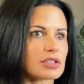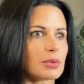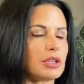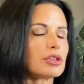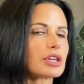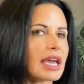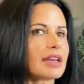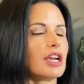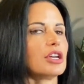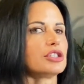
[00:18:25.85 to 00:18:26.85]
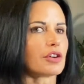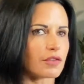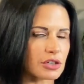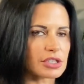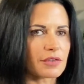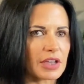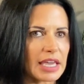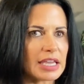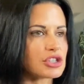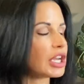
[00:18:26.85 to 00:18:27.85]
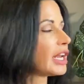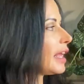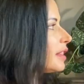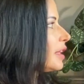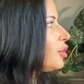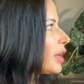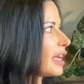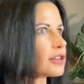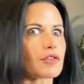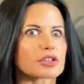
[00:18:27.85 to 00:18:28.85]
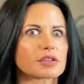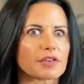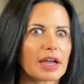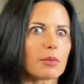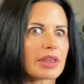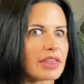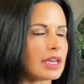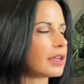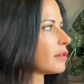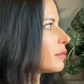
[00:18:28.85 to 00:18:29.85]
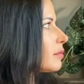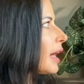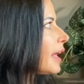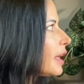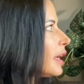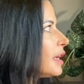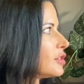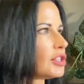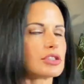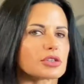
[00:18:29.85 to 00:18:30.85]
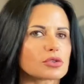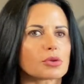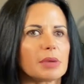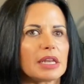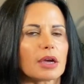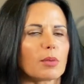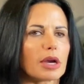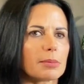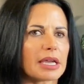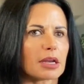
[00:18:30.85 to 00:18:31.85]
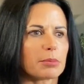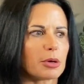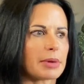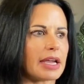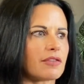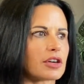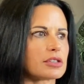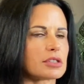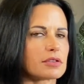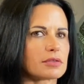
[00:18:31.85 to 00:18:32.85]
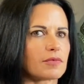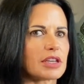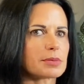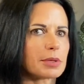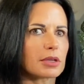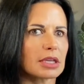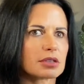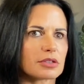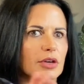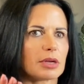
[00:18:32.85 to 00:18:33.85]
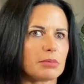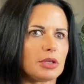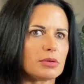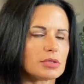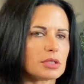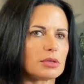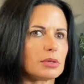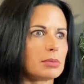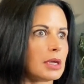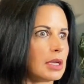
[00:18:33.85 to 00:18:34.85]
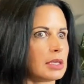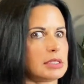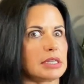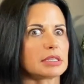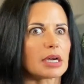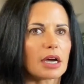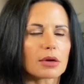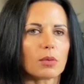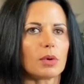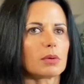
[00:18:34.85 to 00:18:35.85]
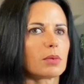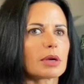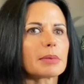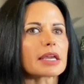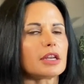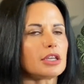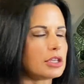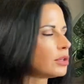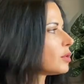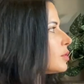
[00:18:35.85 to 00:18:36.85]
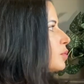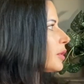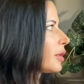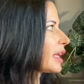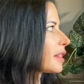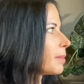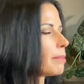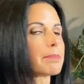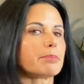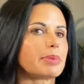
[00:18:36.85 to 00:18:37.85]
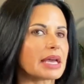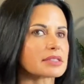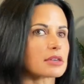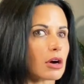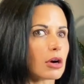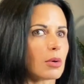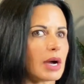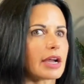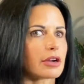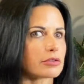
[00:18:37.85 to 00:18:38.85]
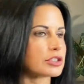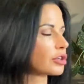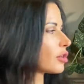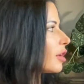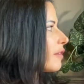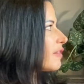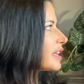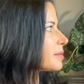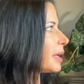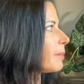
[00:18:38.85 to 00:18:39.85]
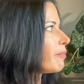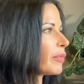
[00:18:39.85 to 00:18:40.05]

So when you look at diversification, and then you can diversify within, right? So in social media, where am I going to put my efforts? Facebook, Instagram, YouTube, TikTok? What am I going to use? What do I get the best ROI or return on investment?